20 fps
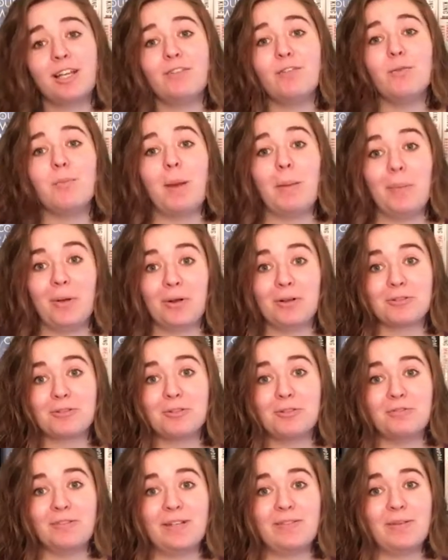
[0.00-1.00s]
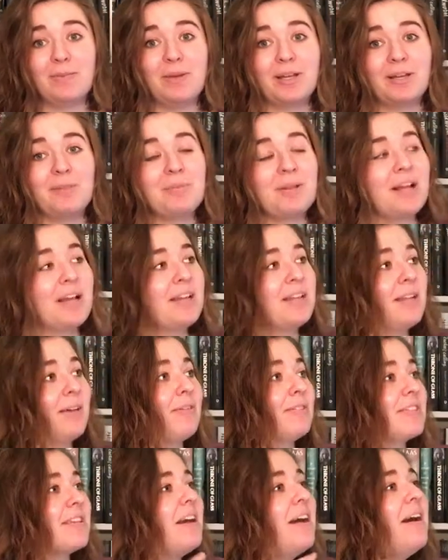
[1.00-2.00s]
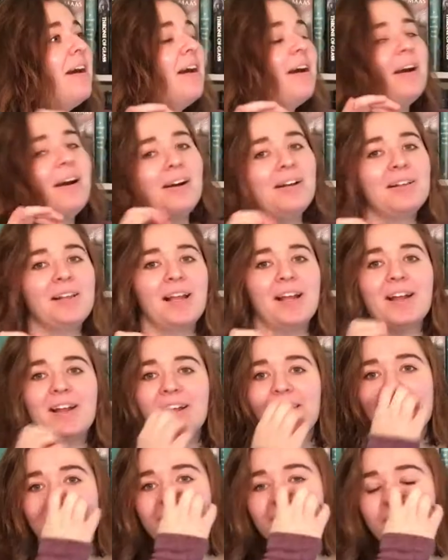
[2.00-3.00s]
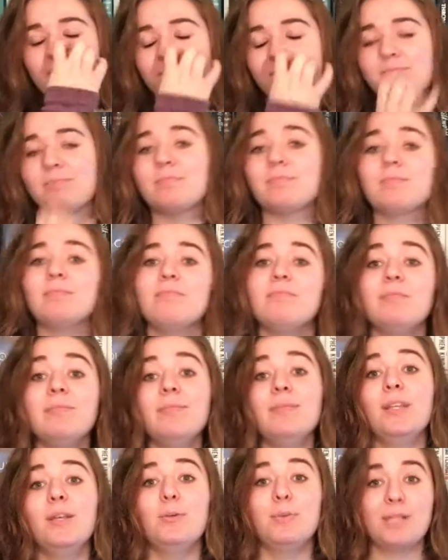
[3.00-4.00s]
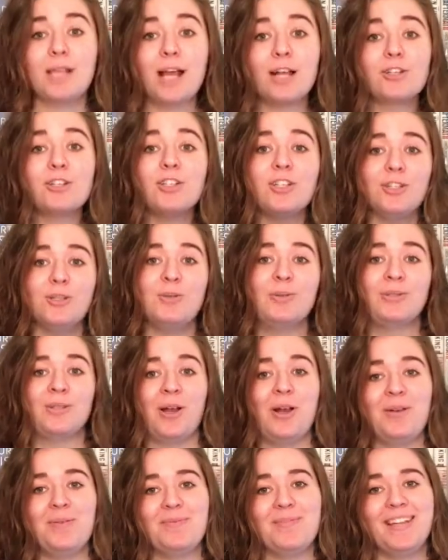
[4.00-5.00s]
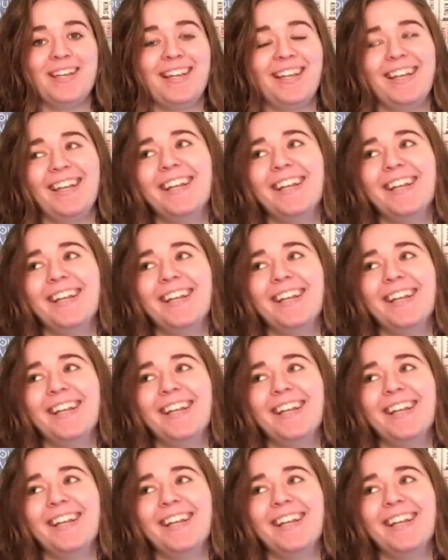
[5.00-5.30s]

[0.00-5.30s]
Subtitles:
give you my personal favorite pickup line that was hilarious. It was actually used on me.